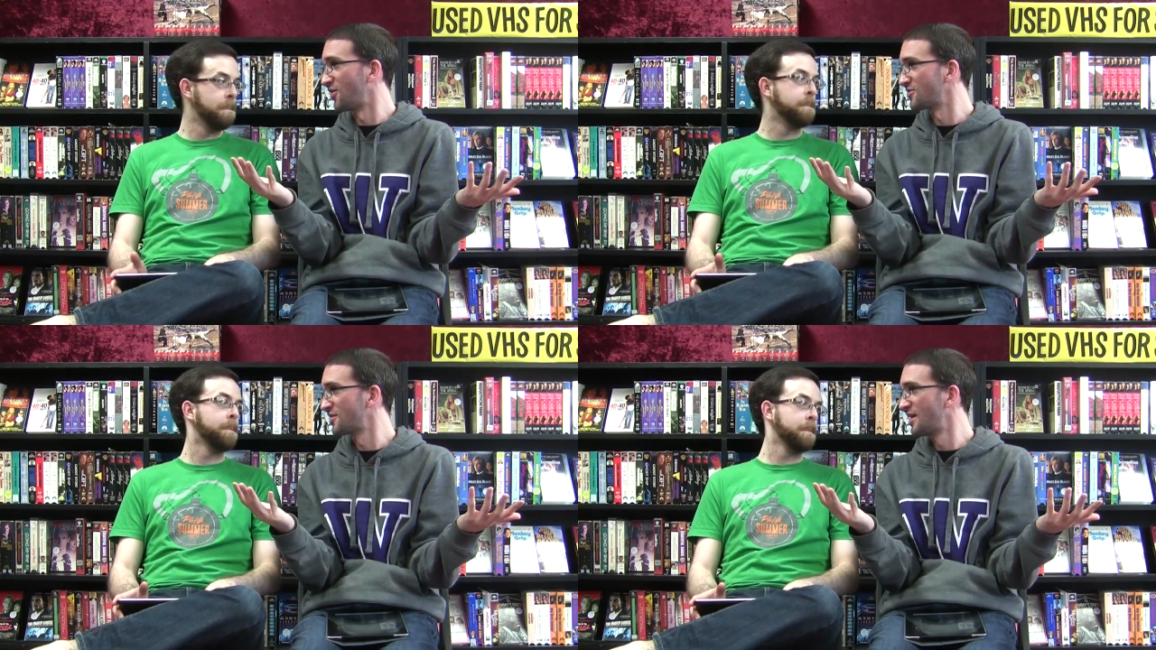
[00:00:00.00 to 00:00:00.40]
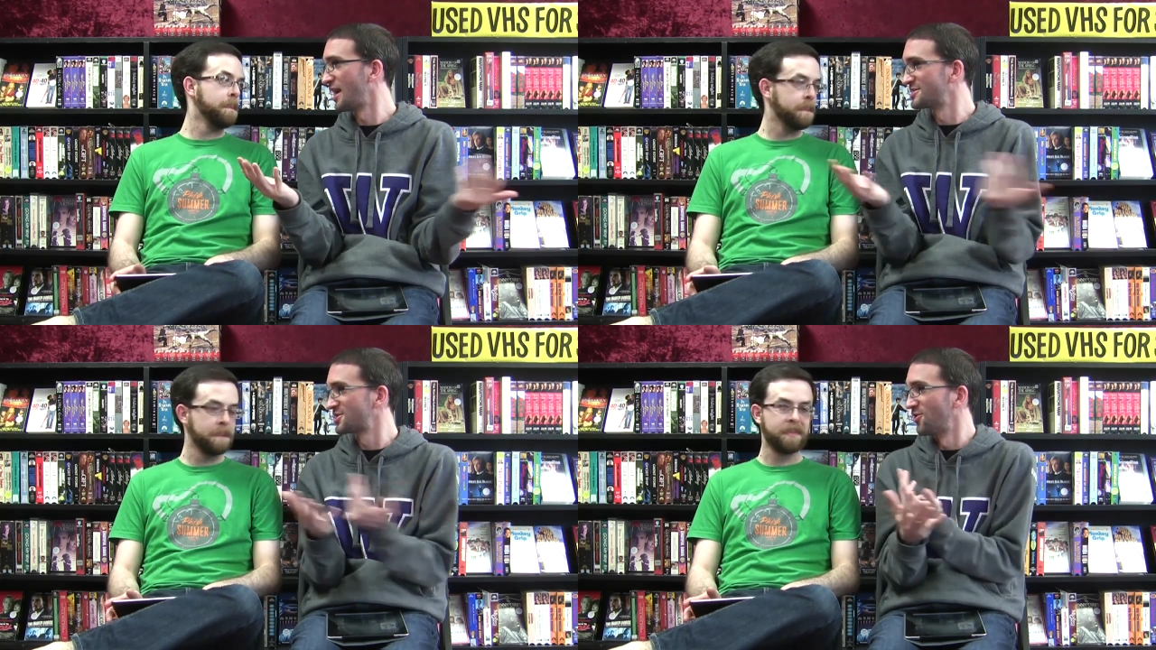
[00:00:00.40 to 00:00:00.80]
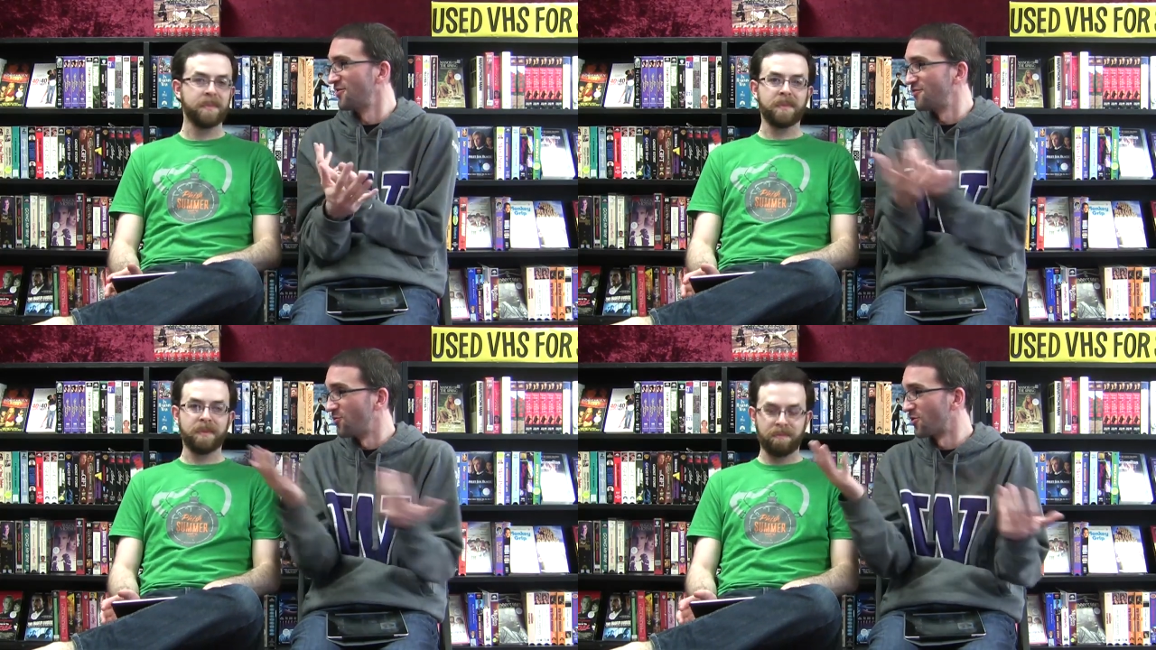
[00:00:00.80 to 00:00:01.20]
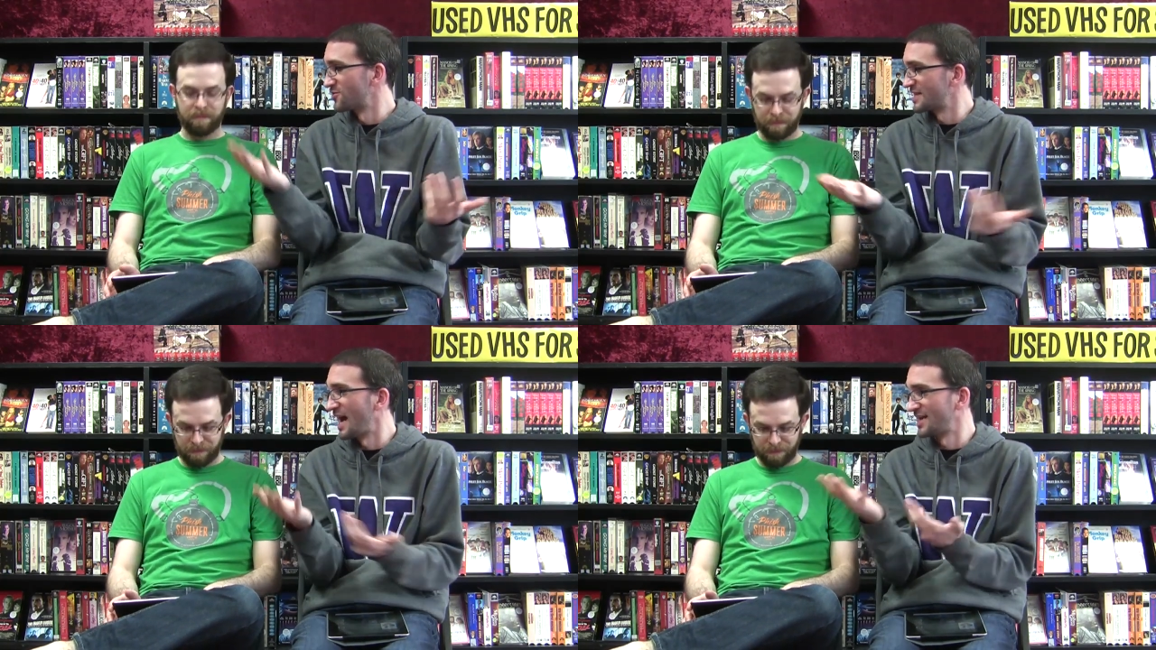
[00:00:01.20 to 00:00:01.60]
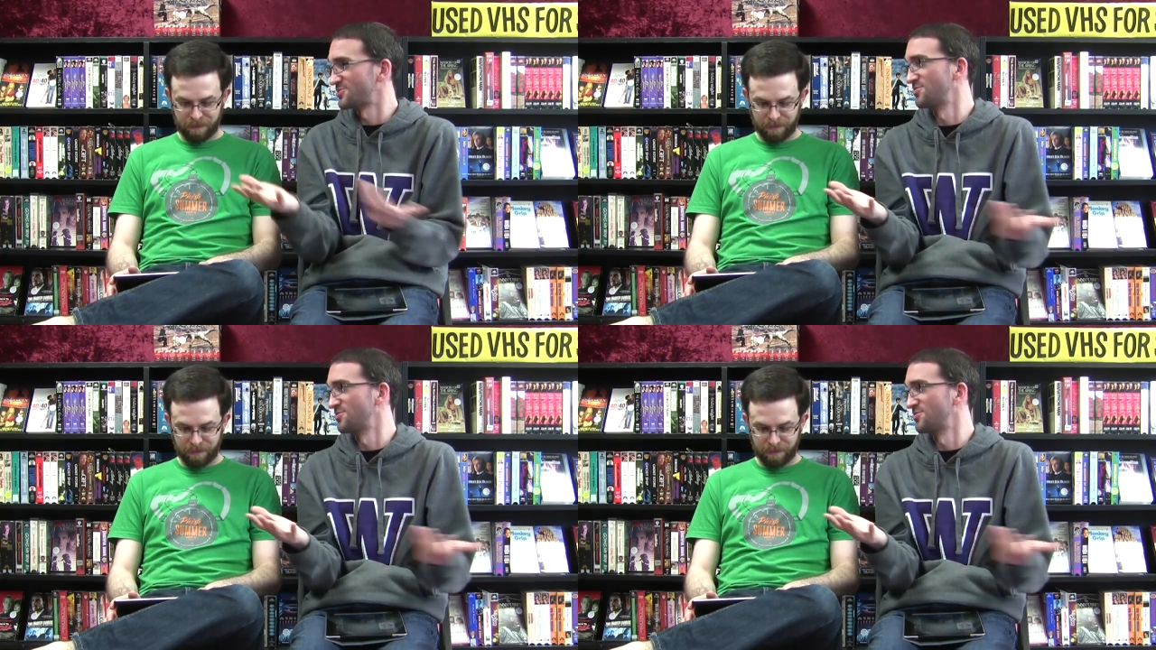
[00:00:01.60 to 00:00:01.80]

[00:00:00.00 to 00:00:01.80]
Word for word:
Speaker 1: on Earth. Mm-hmm. And so, if you were tasked